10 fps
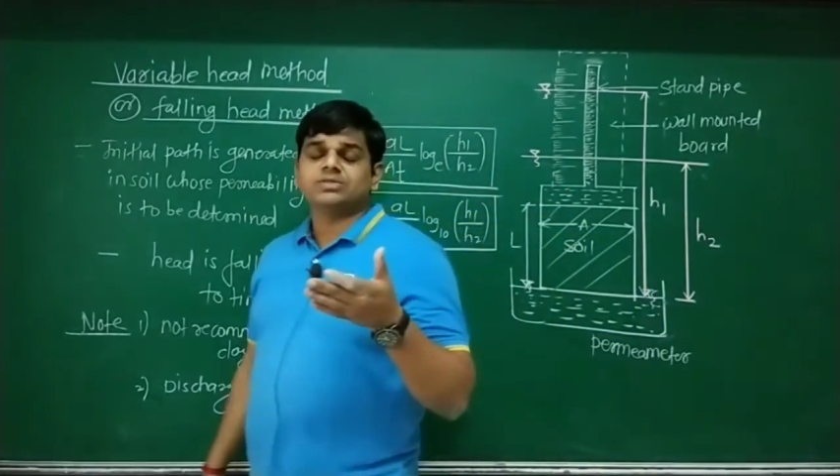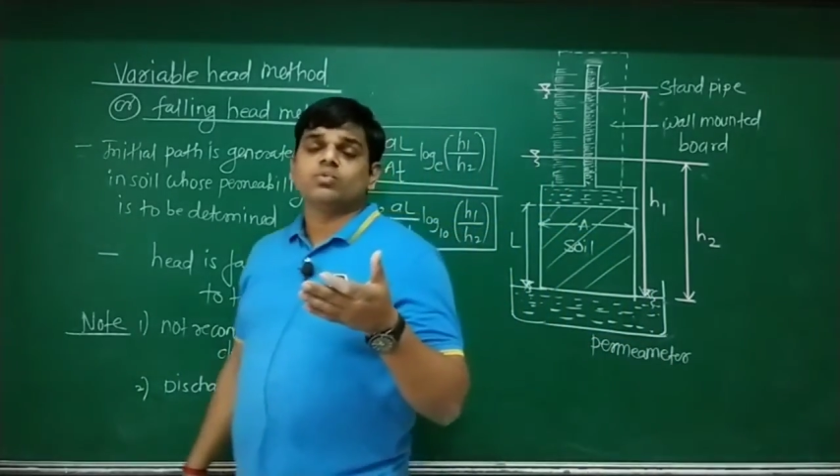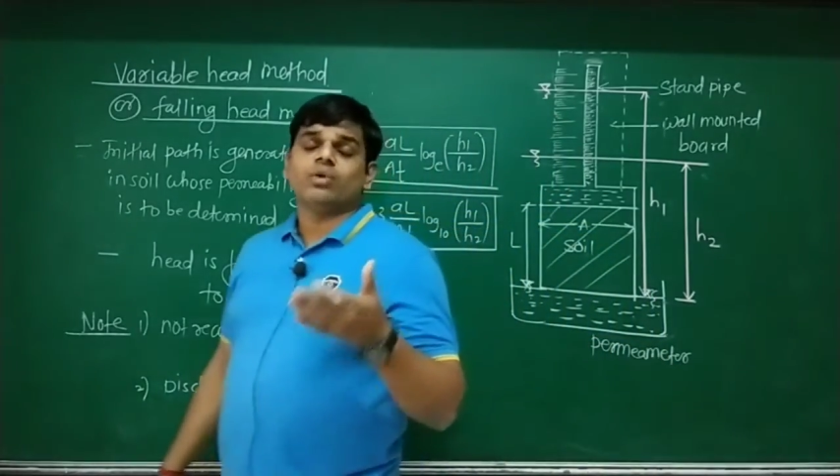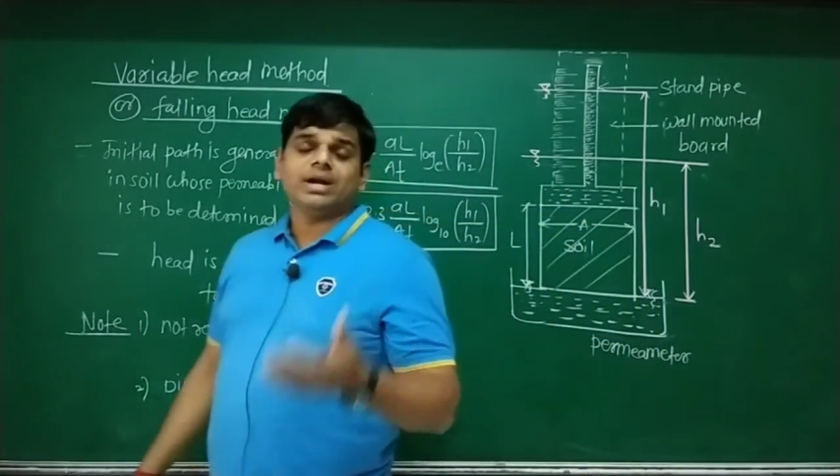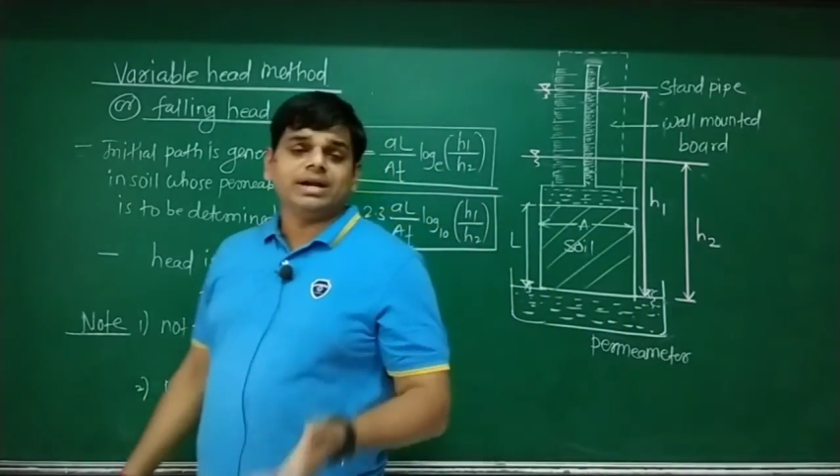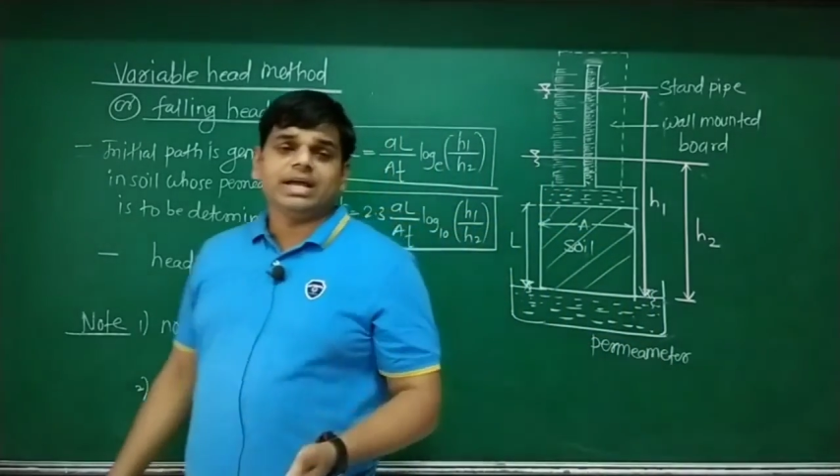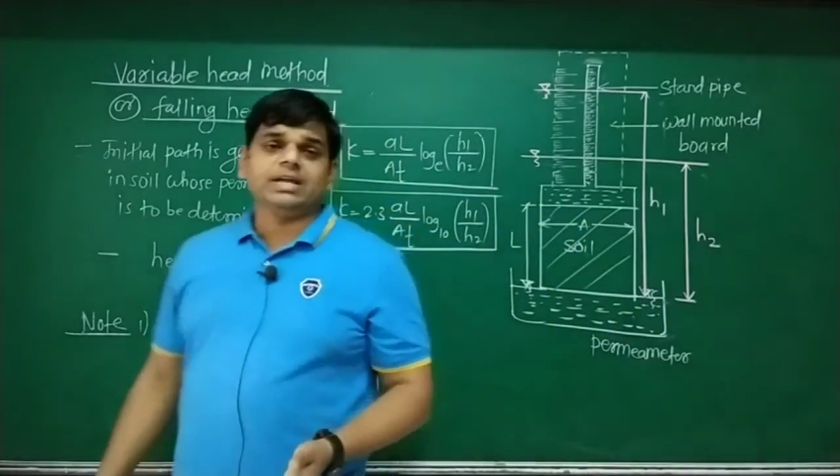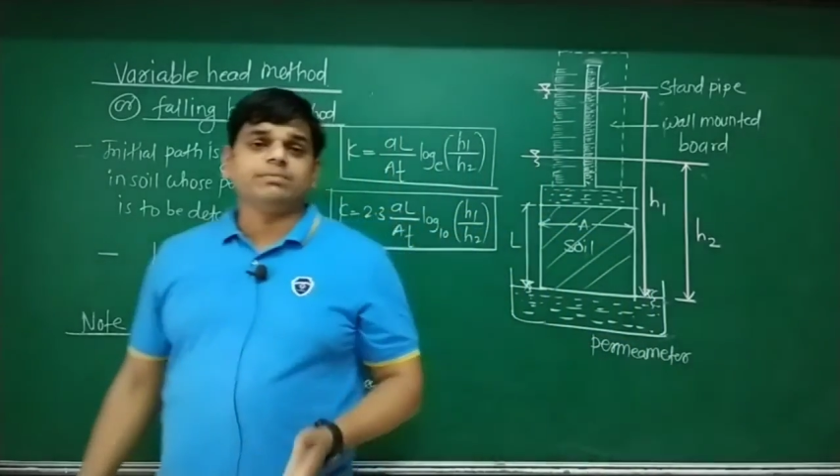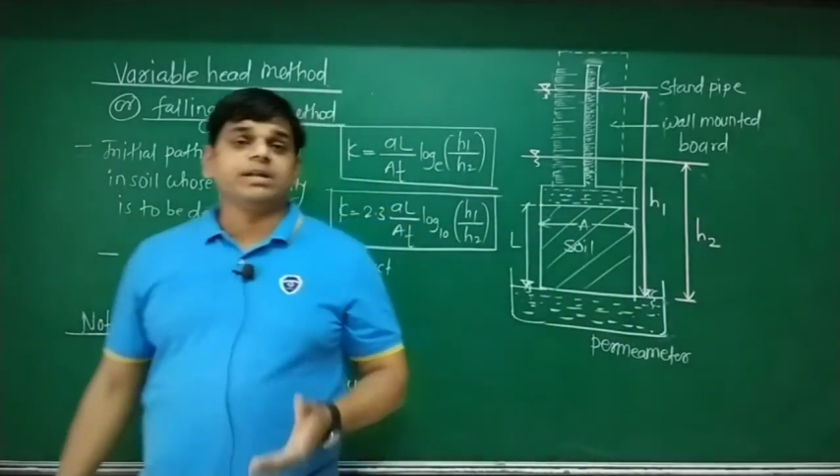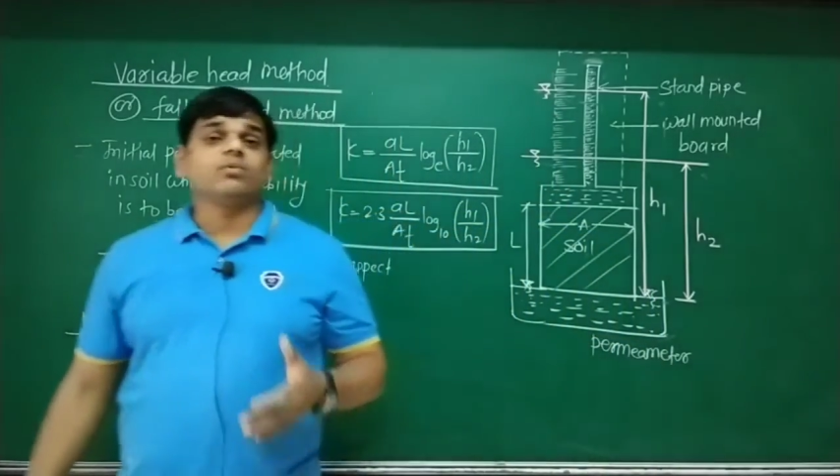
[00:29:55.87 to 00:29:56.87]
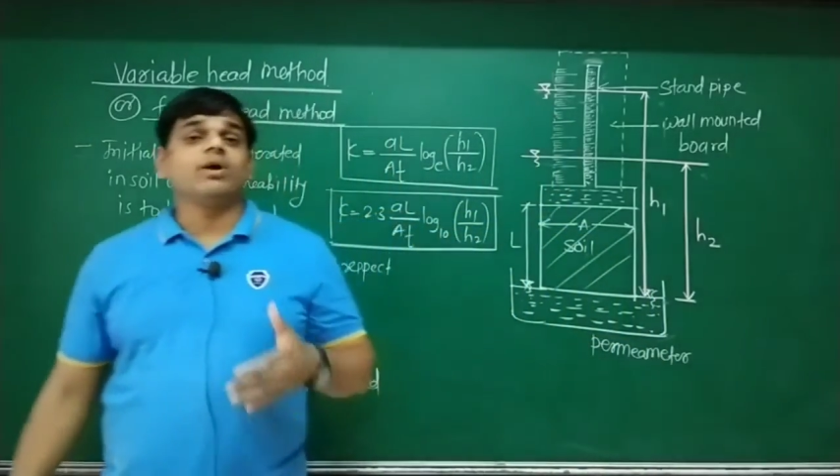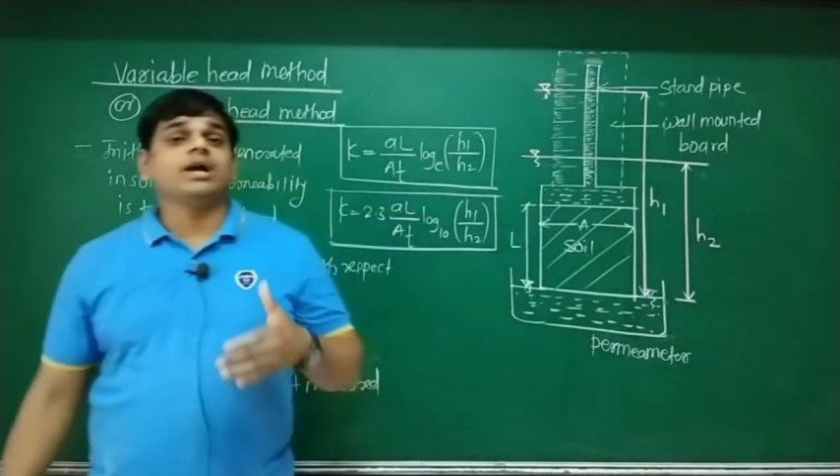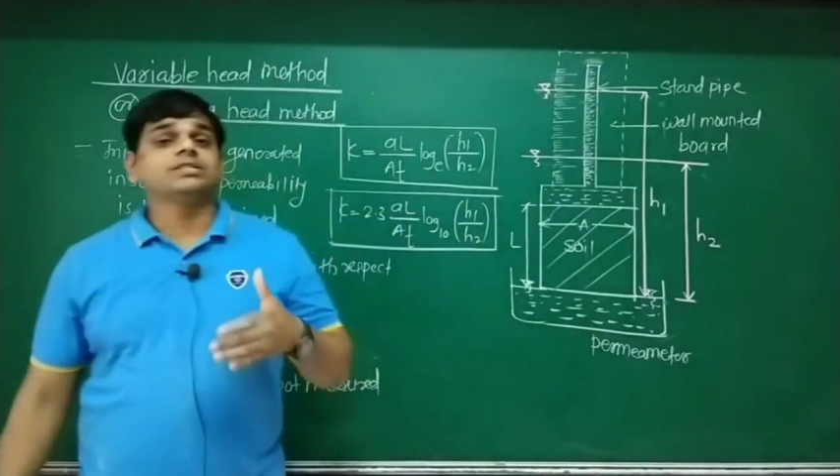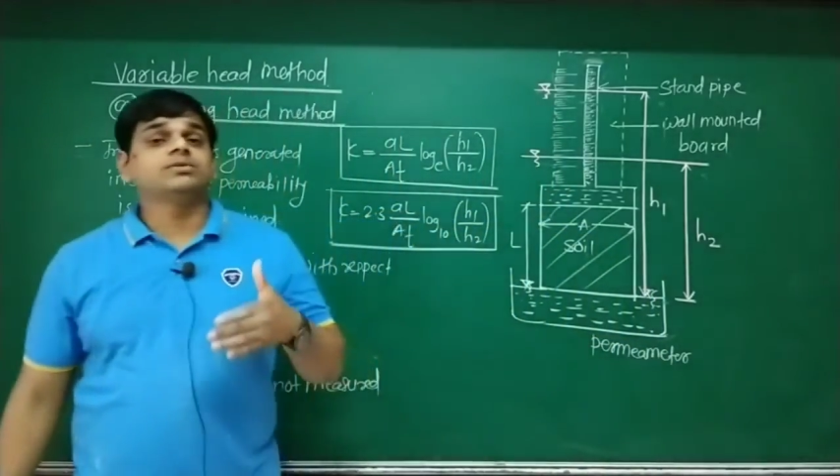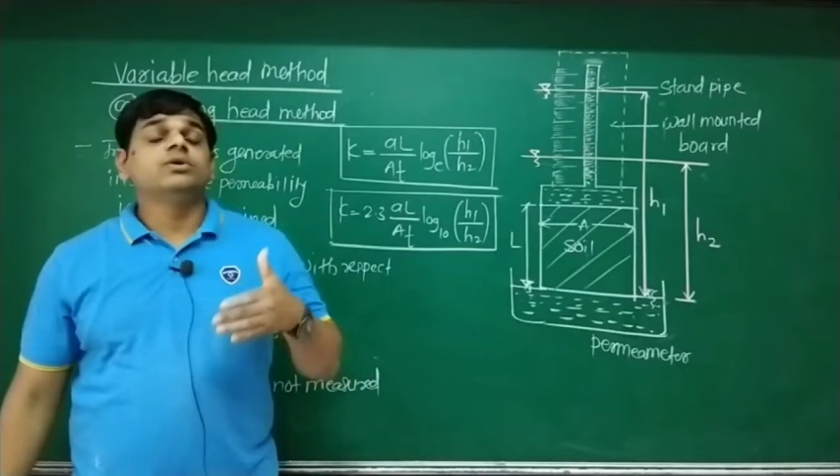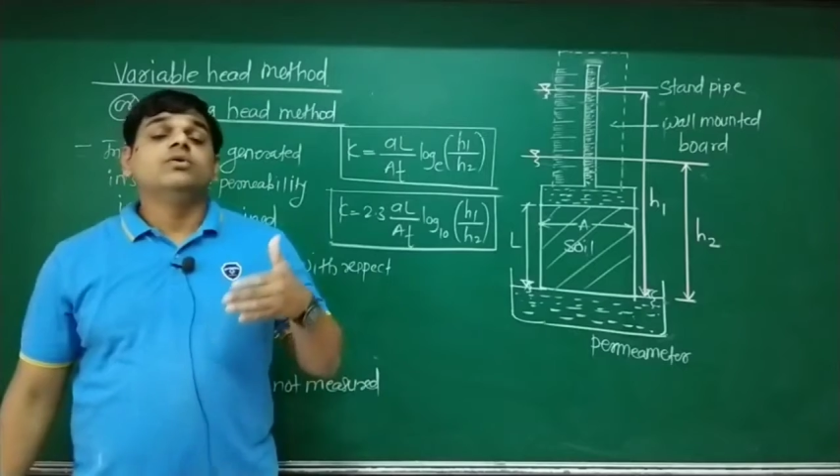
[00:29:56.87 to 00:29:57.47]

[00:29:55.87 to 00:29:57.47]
1 day, it may require